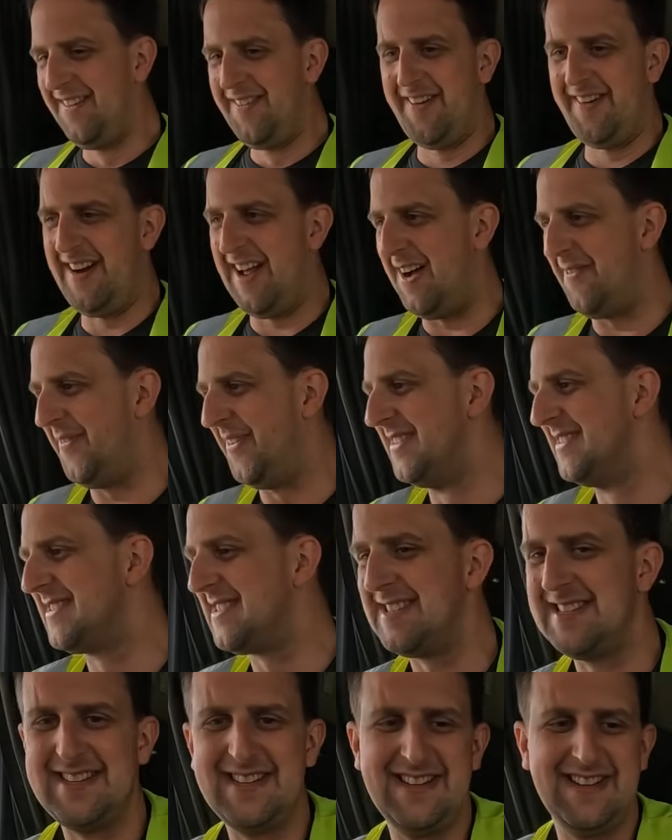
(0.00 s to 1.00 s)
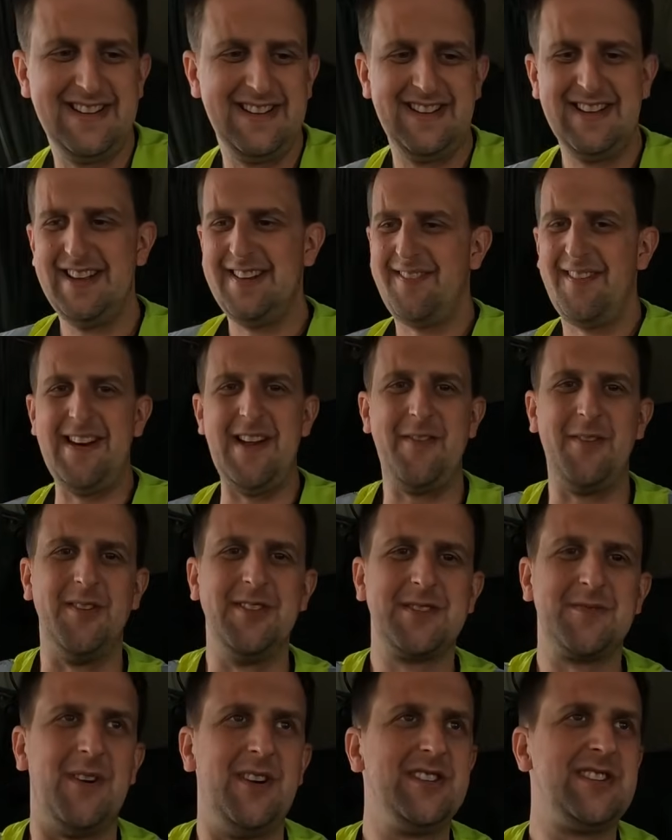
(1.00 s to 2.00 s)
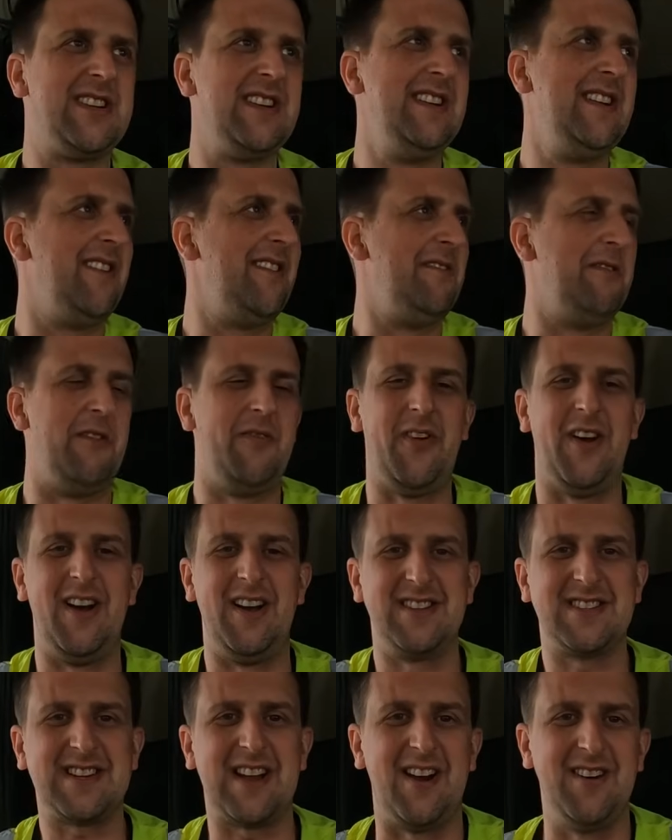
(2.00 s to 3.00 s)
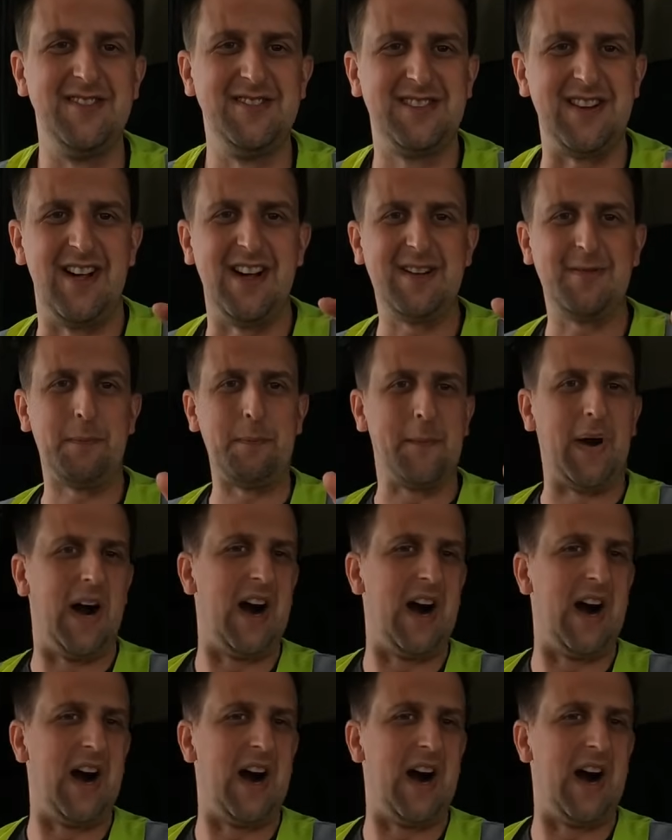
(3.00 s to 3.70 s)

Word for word: love it when that happens. When everyone's watching you and reverse goes like.